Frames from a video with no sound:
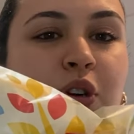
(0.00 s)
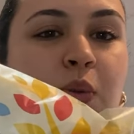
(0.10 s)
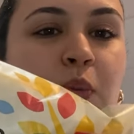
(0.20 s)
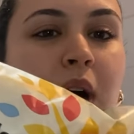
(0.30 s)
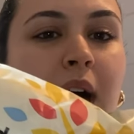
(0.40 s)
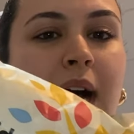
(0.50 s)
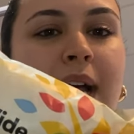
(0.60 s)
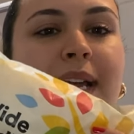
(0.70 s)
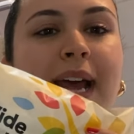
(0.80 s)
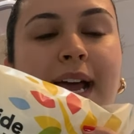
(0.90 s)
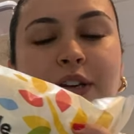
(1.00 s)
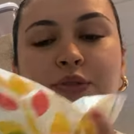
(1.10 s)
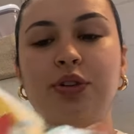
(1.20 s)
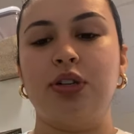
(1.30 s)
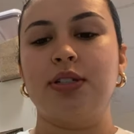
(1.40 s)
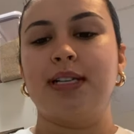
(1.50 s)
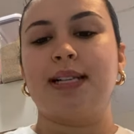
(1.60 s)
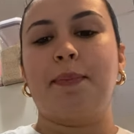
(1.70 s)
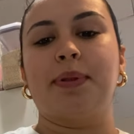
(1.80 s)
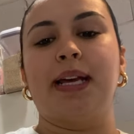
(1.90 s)
wide egg noodles because
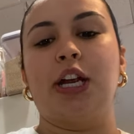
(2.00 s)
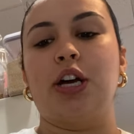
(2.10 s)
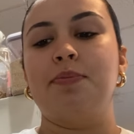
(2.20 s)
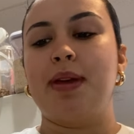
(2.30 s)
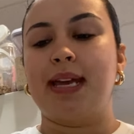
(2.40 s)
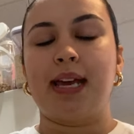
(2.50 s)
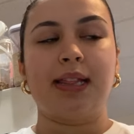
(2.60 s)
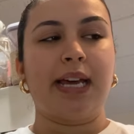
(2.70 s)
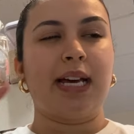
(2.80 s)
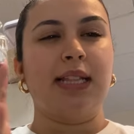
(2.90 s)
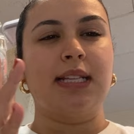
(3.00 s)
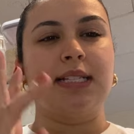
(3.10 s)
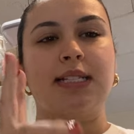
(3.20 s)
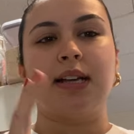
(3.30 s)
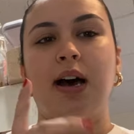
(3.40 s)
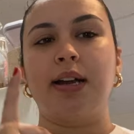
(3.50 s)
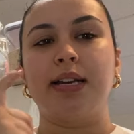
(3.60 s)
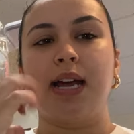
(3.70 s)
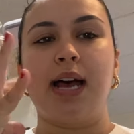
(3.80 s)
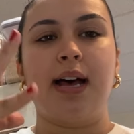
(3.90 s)
I'm planning on making like a
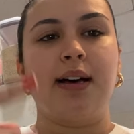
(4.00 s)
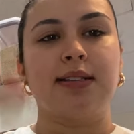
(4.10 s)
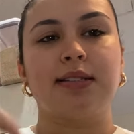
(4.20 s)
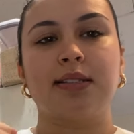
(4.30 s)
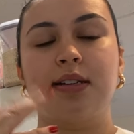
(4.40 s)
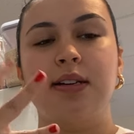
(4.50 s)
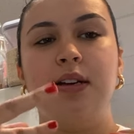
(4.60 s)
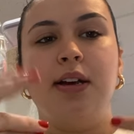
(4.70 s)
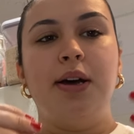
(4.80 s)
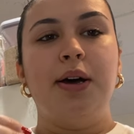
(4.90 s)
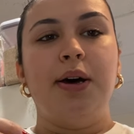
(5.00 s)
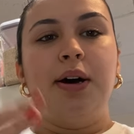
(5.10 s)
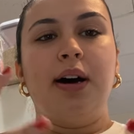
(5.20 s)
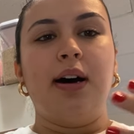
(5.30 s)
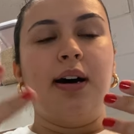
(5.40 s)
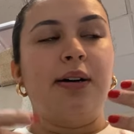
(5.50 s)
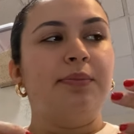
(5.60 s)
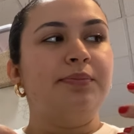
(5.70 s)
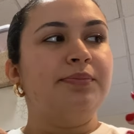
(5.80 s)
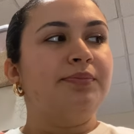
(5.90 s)
lasagna-esque
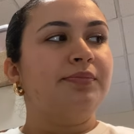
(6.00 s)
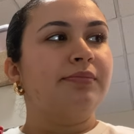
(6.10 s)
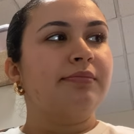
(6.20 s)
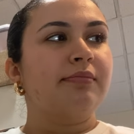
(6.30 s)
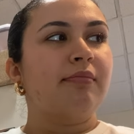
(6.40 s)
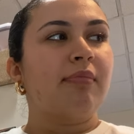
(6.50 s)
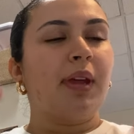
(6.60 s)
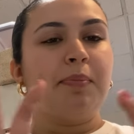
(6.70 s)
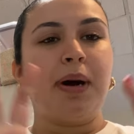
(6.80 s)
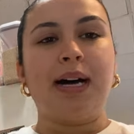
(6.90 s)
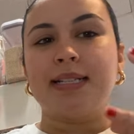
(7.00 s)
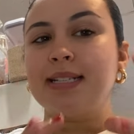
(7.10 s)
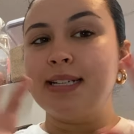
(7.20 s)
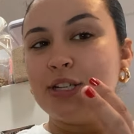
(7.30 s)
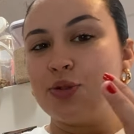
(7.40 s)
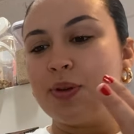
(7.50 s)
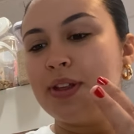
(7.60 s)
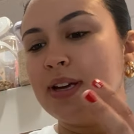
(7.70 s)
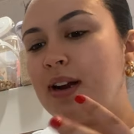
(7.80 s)
pasta dish with it.